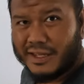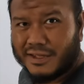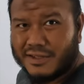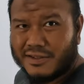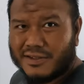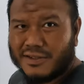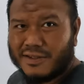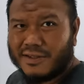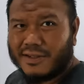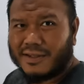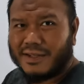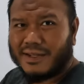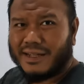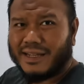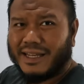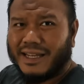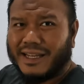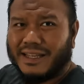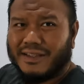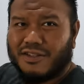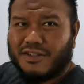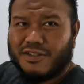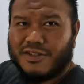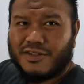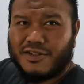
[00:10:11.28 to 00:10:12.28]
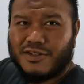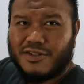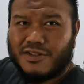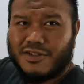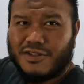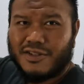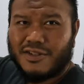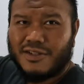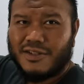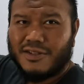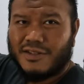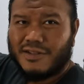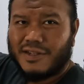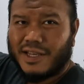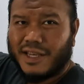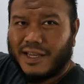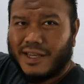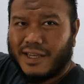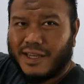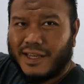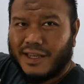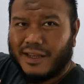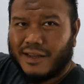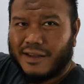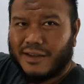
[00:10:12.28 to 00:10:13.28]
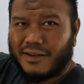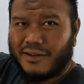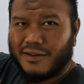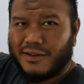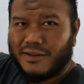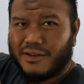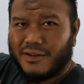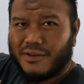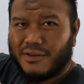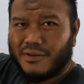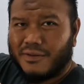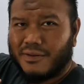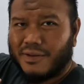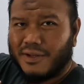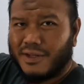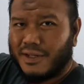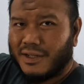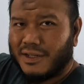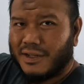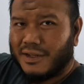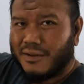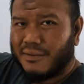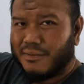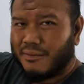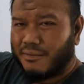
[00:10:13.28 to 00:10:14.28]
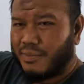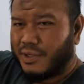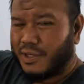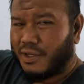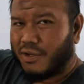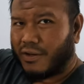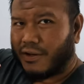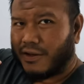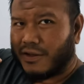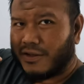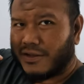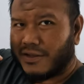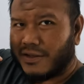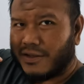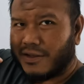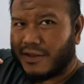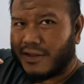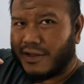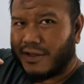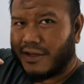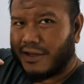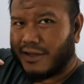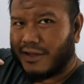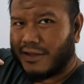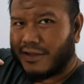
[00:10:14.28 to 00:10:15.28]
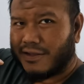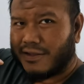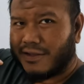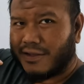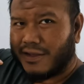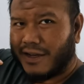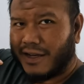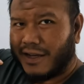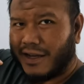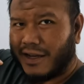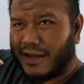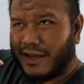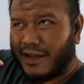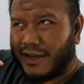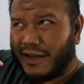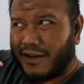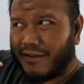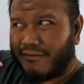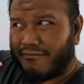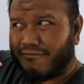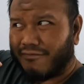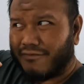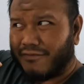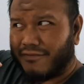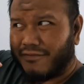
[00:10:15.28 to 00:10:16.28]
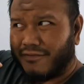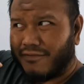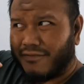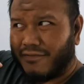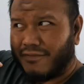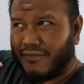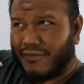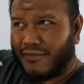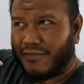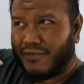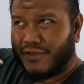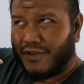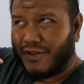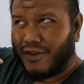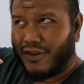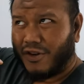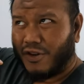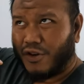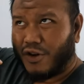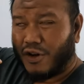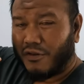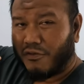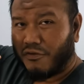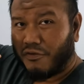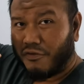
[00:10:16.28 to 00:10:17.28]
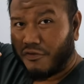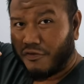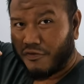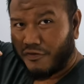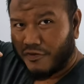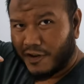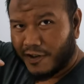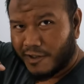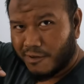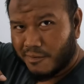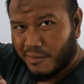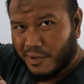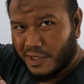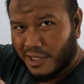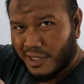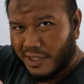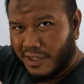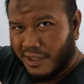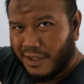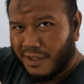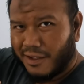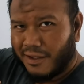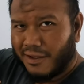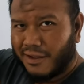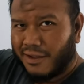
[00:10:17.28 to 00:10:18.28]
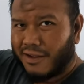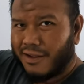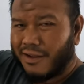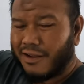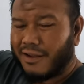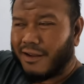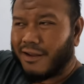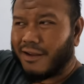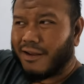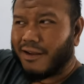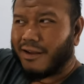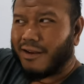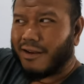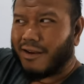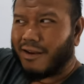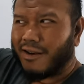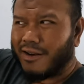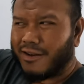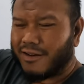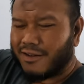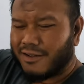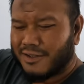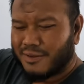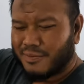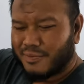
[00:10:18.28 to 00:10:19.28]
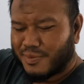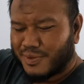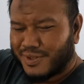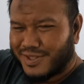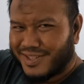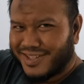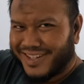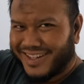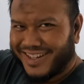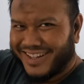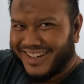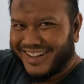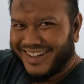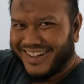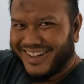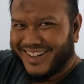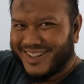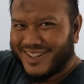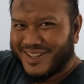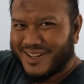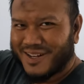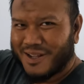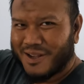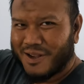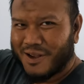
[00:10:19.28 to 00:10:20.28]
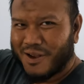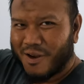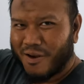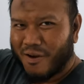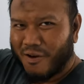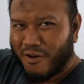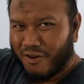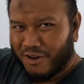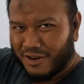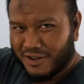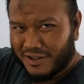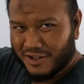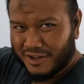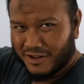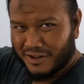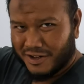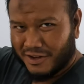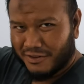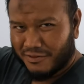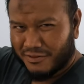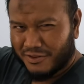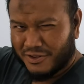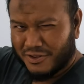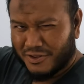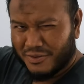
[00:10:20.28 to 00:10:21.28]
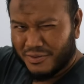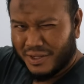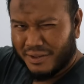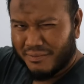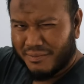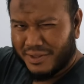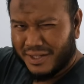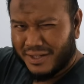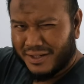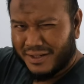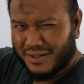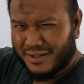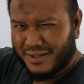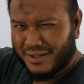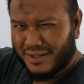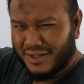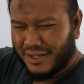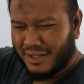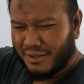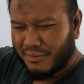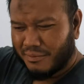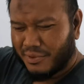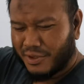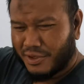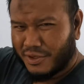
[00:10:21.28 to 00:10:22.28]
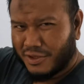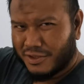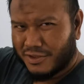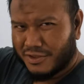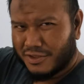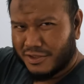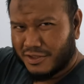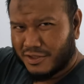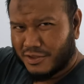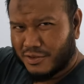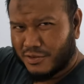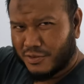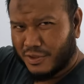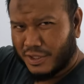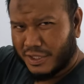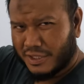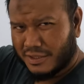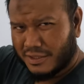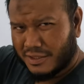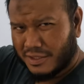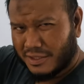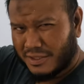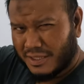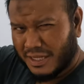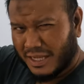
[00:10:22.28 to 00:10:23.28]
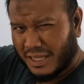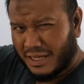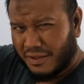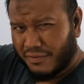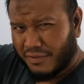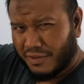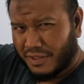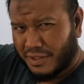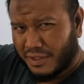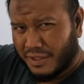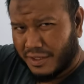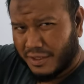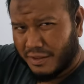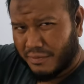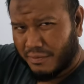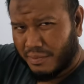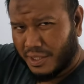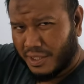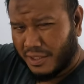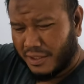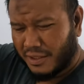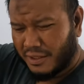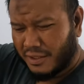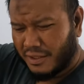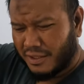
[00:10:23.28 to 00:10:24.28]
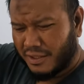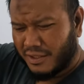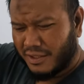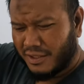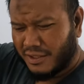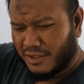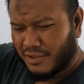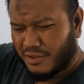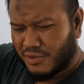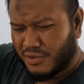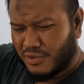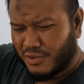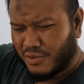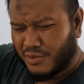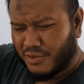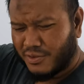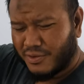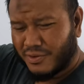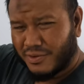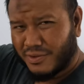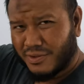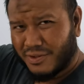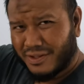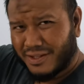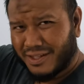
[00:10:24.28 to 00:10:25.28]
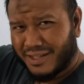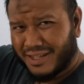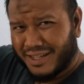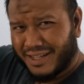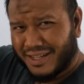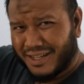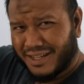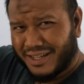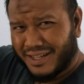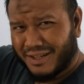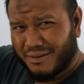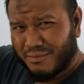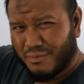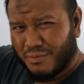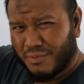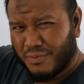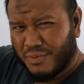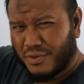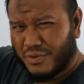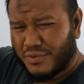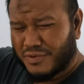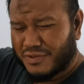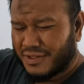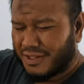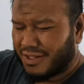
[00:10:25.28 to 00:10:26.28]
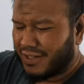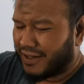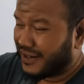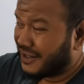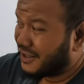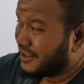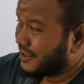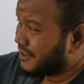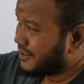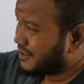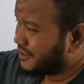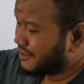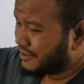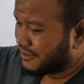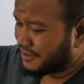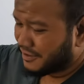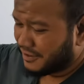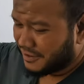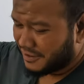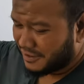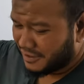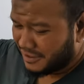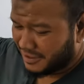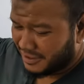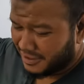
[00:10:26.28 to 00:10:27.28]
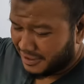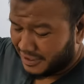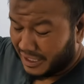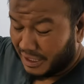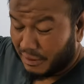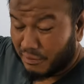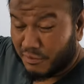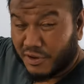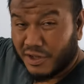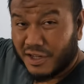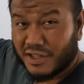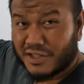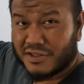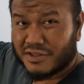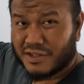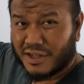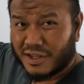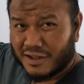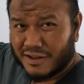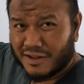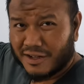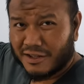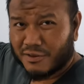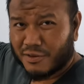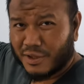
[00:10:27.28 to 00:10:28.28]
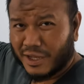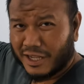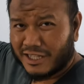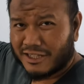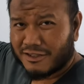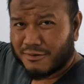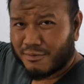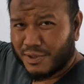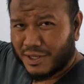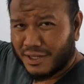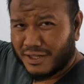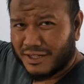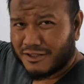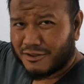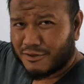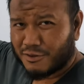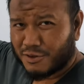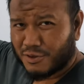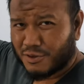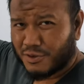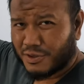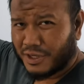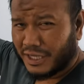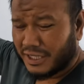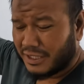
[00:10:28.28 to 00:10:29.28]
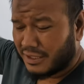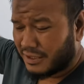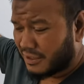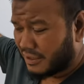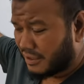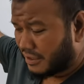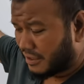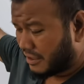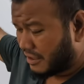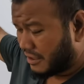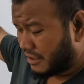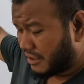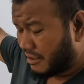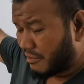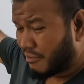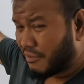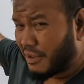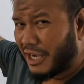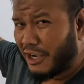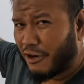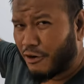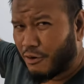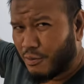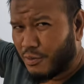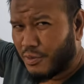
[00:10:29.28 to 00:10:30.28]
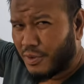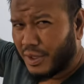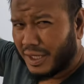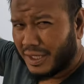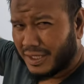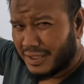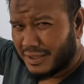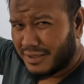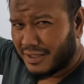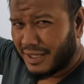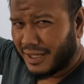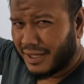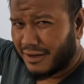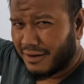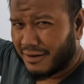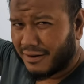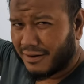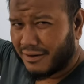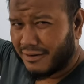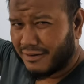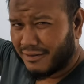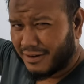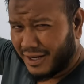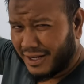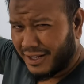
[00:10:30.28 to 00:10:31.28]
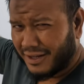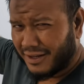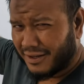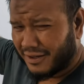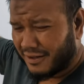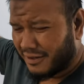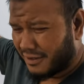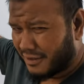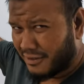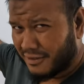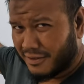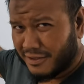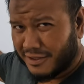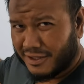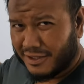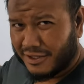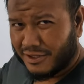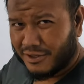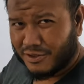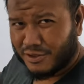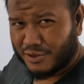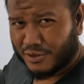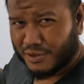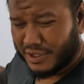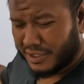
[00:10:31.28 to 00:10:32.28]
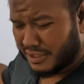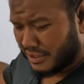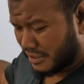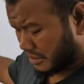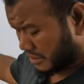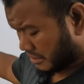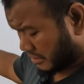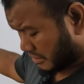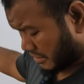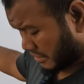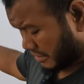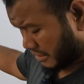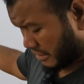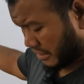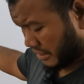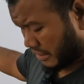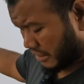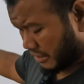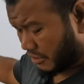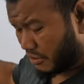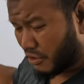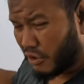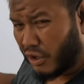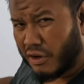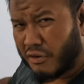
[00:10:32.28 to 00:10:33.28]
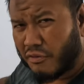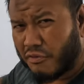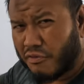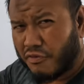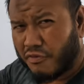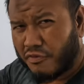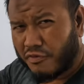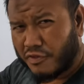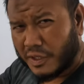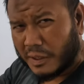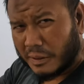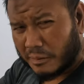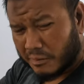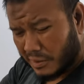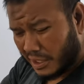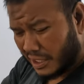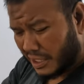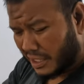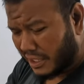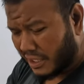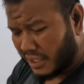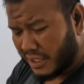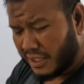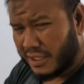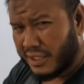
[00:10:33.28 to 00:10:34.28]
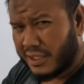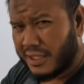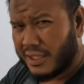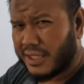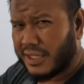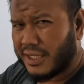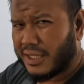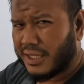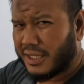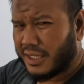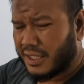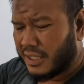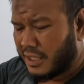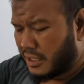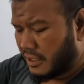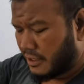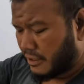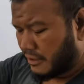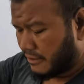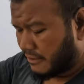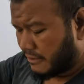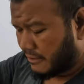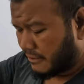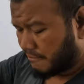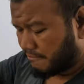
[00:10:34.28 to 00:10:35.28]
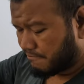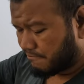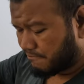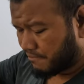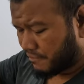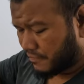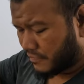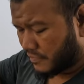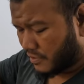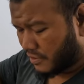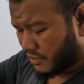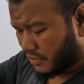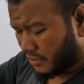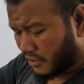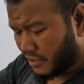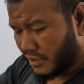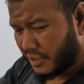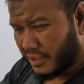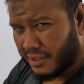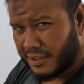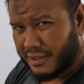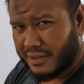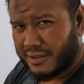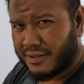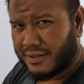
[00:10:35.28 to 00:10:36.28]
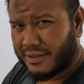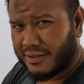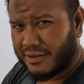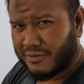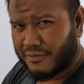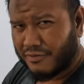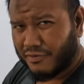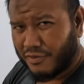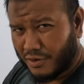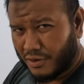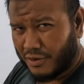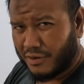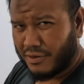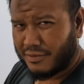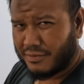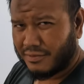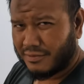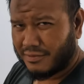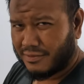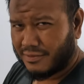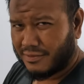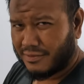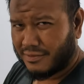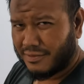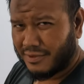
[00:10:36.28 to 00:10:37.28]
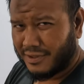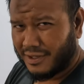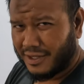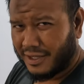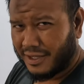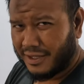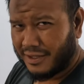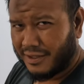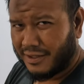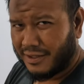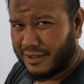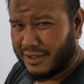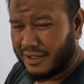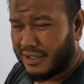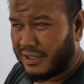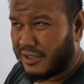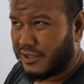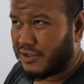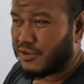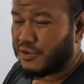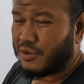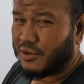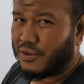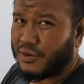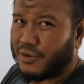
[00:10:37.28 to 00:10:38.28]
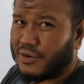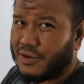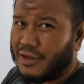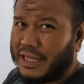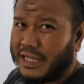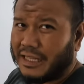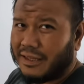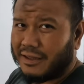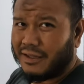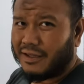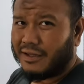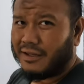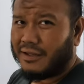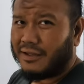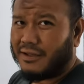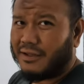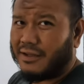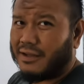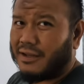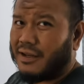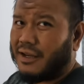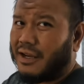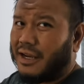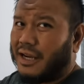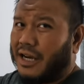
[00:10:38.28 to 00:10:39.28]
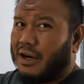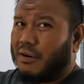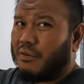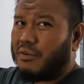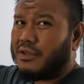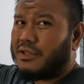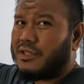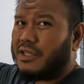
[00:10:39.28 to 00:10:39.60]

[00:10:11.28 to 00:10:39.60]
it's, it's shaking, you know, because it is not firmly 100% on the ground. You know what I mean? Because the screw has just elevated it a bit, so it, it moves. I'm really struggling to explain this to you guys, but I hope you understand, right? So it's not firmly um, on the floor, okay? So later, I will